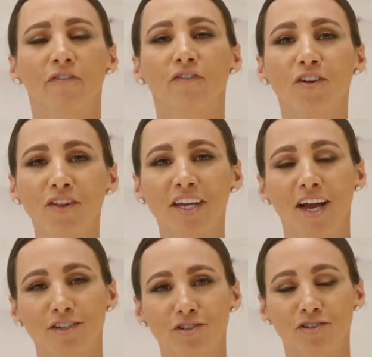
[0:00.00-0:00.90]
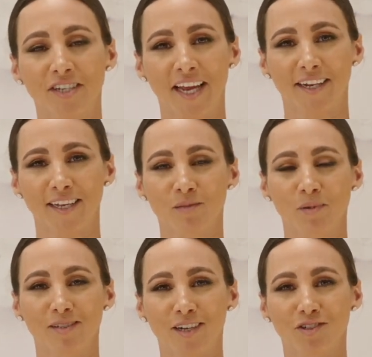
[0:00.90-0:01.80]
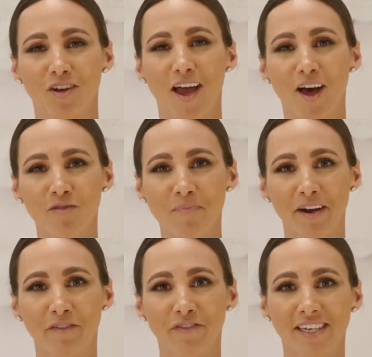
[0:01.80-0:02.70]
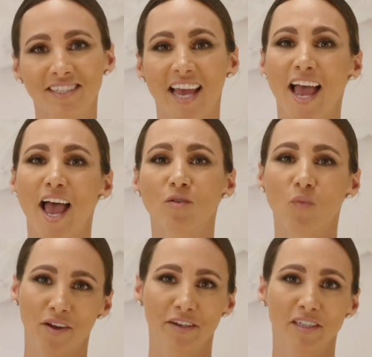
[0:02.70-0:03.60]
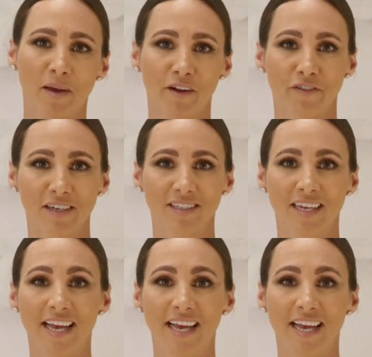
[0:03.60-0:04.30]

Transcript: fully understand its potential health benefits and wellness benefits.